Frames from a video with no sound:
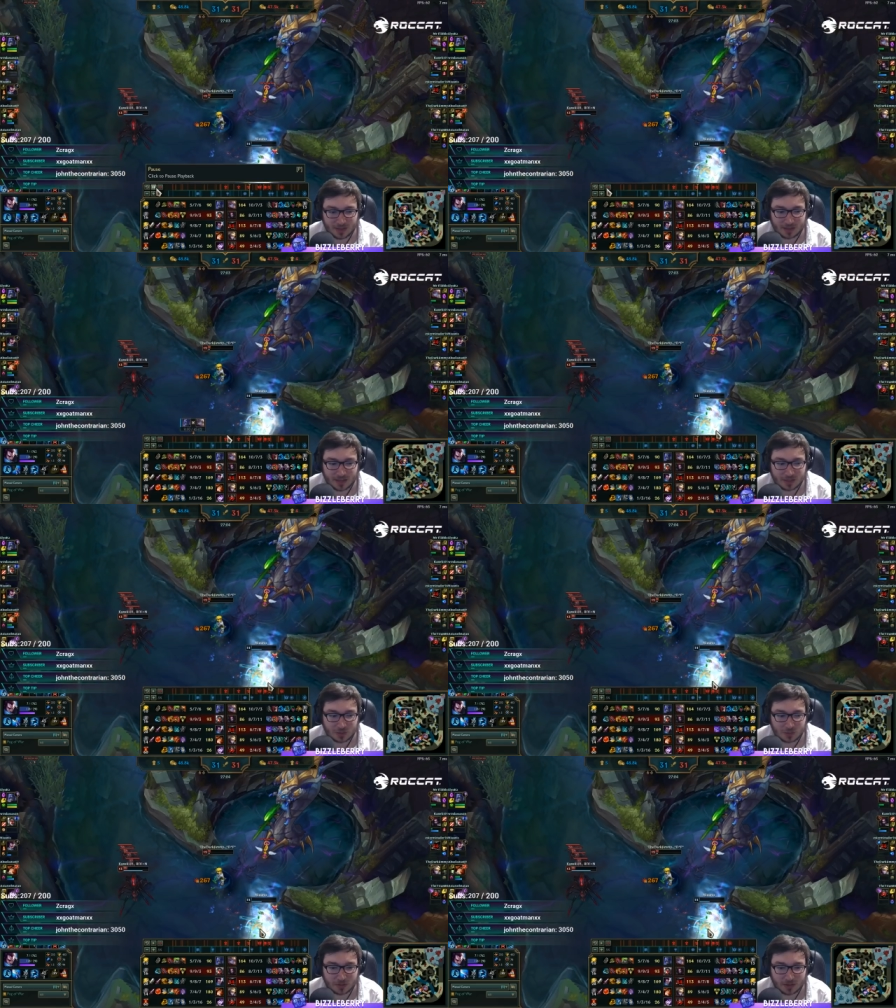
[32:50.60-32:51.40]
Yeah,
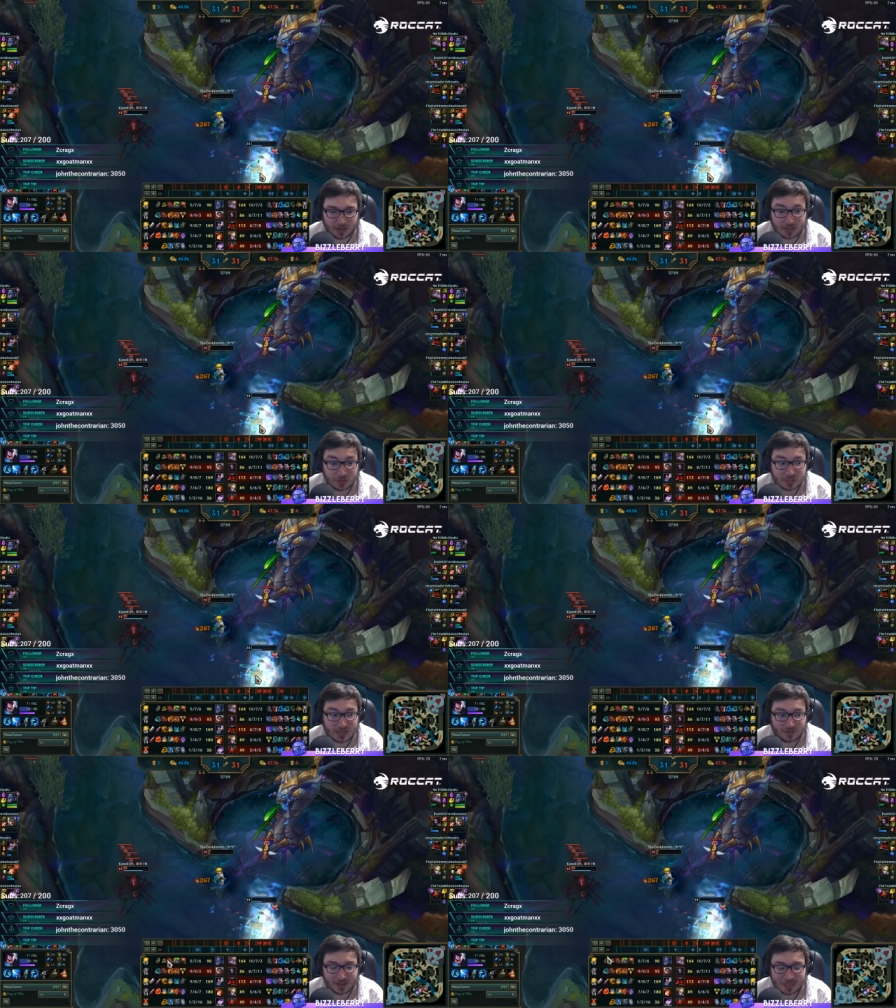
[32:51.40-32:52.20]
Yasuo would have died there. He's on
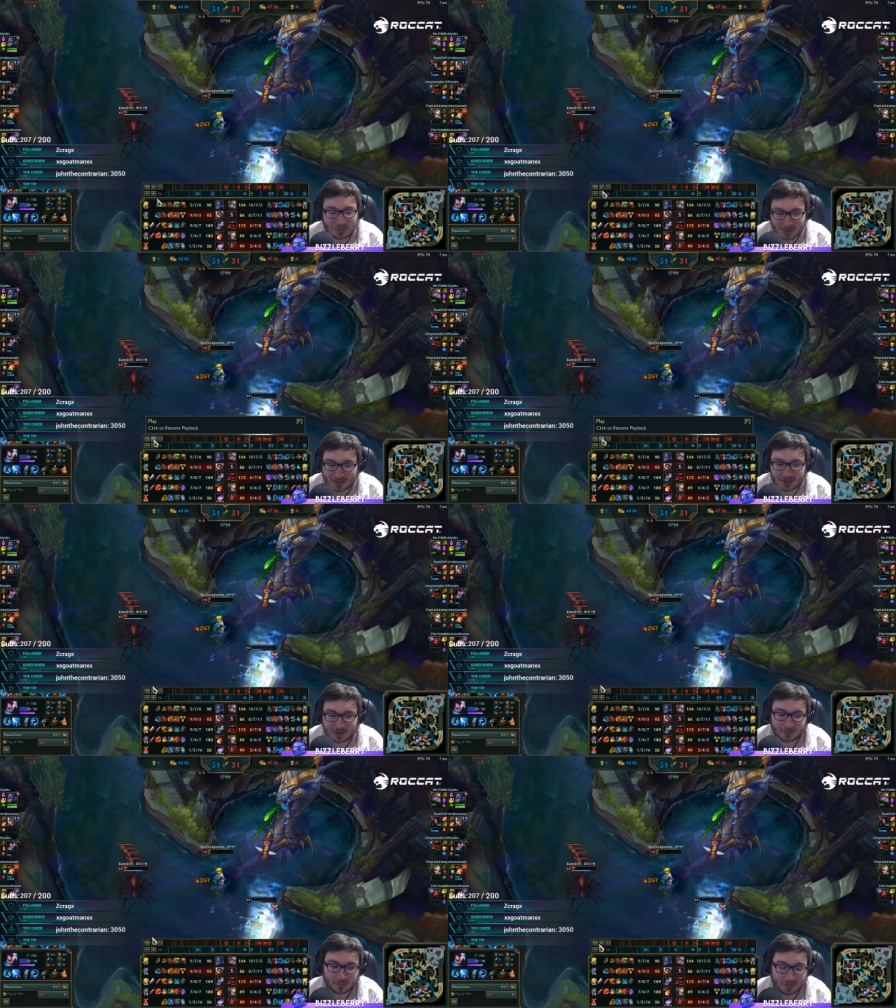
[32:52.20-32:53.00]
7 HP
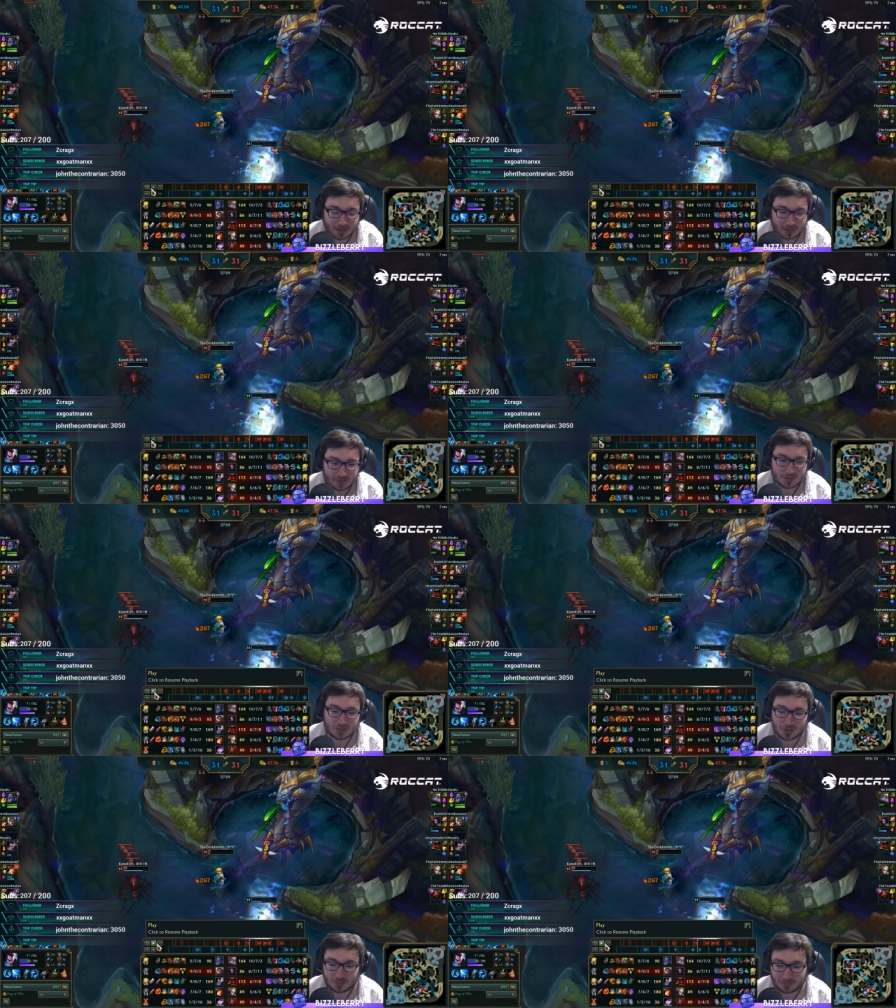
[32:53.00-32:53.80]
there. Yeah, that's
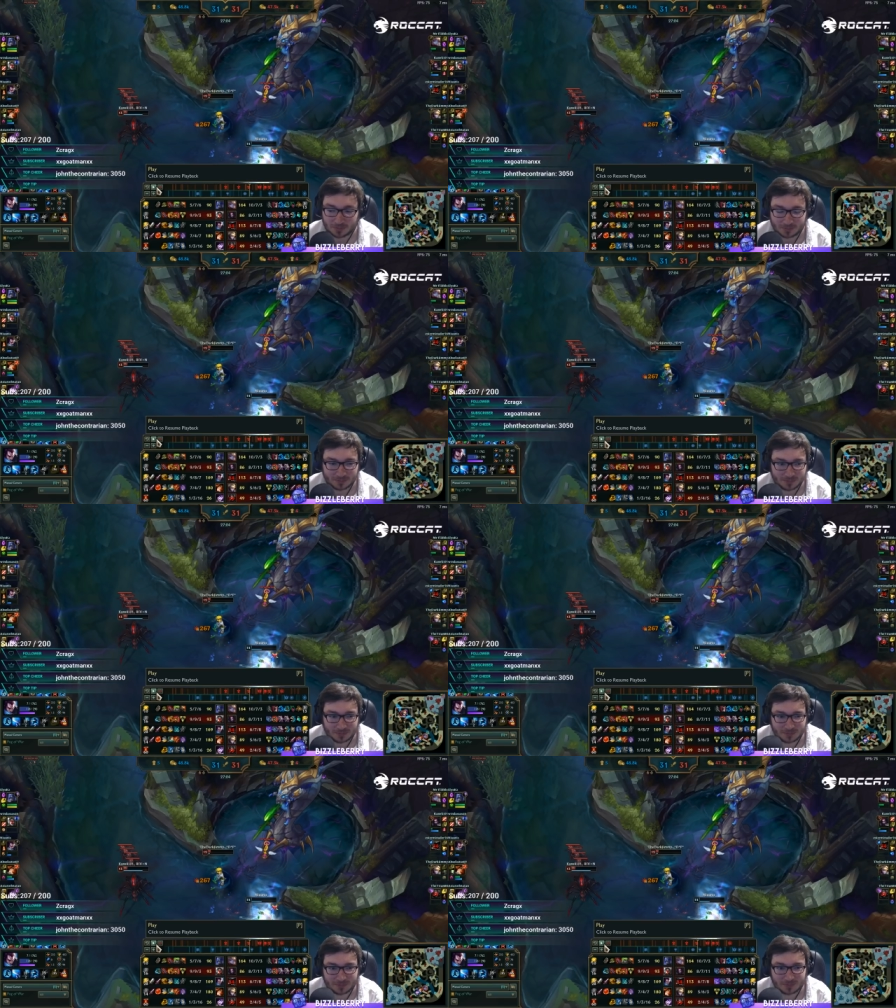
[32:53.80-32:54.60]
a shame.
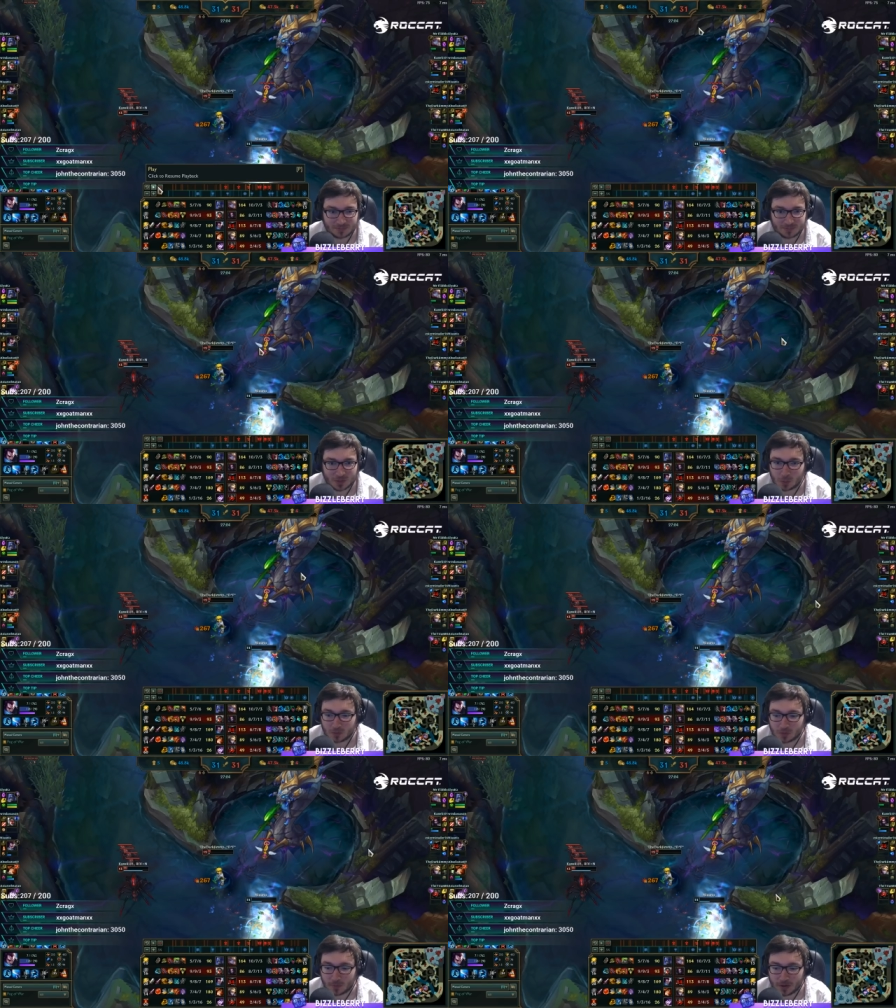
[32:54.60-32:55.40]
You
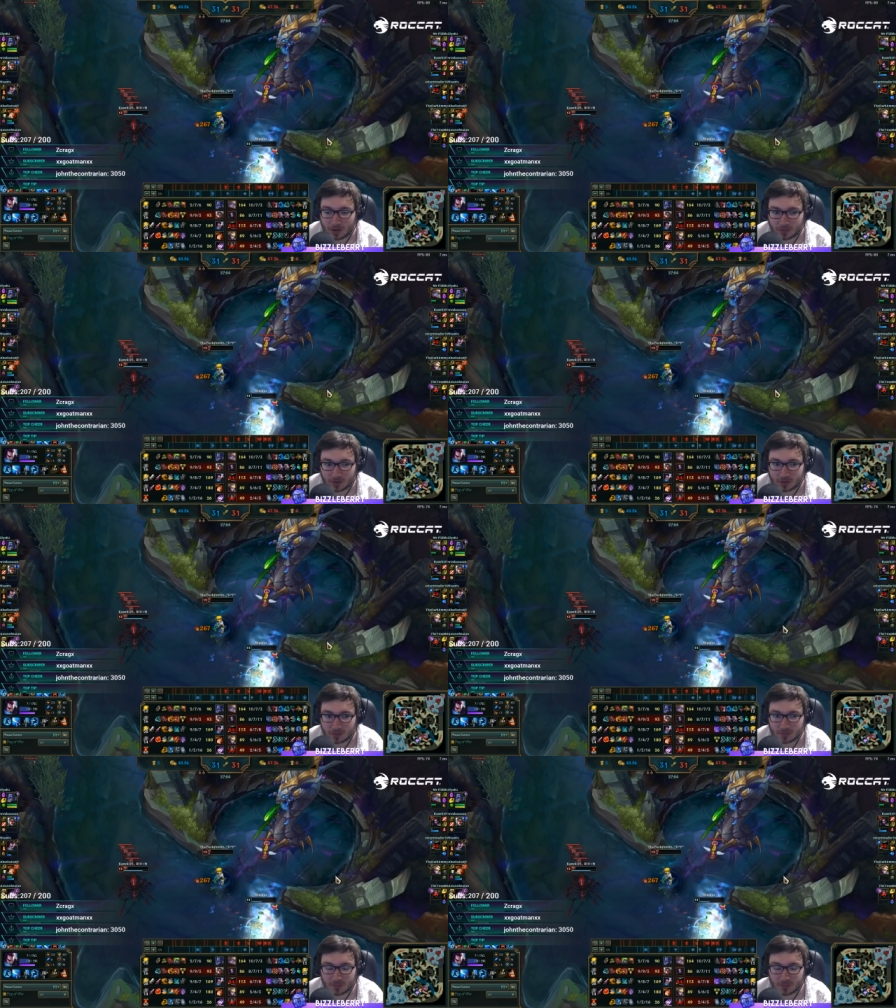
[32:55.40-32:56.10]
wouldn't have got Baron though,